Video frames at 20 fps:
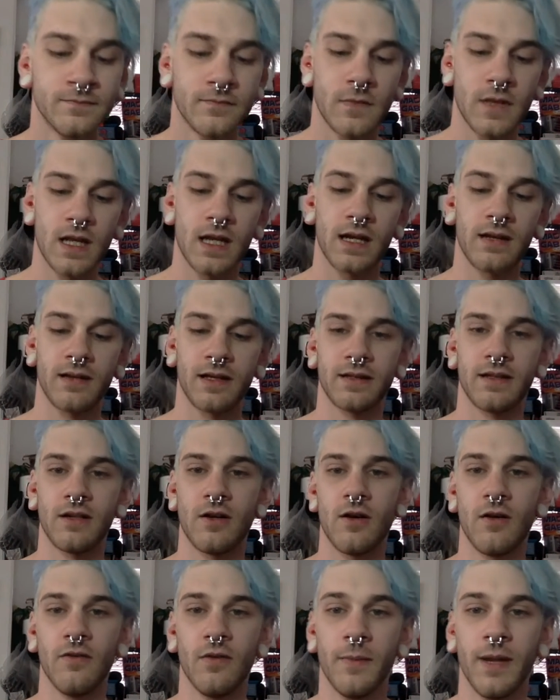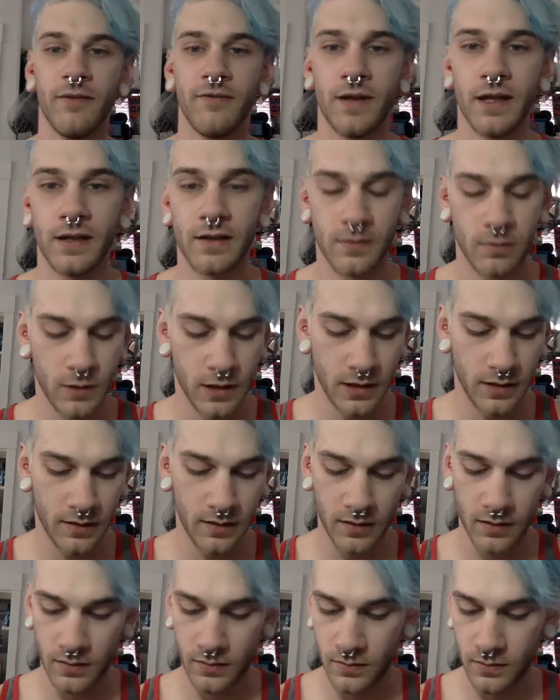And then I like to go over my face
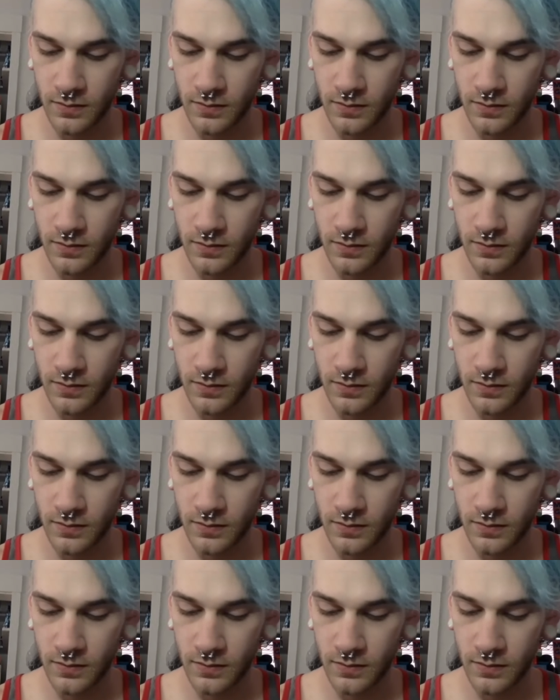with